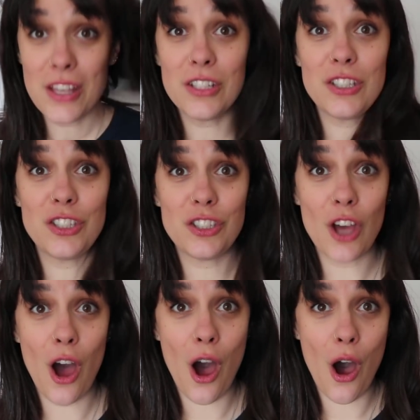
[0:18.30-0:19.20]

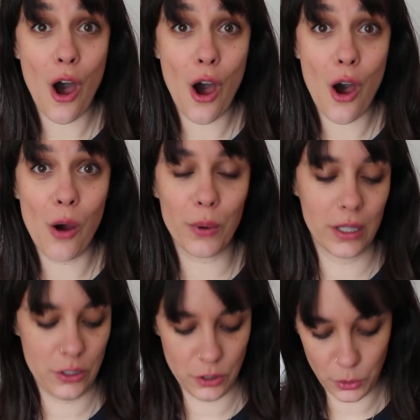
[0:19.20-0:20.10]
So, we're
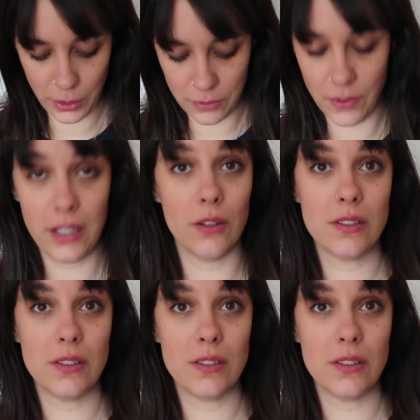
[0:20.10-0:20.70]
gonna do a quick video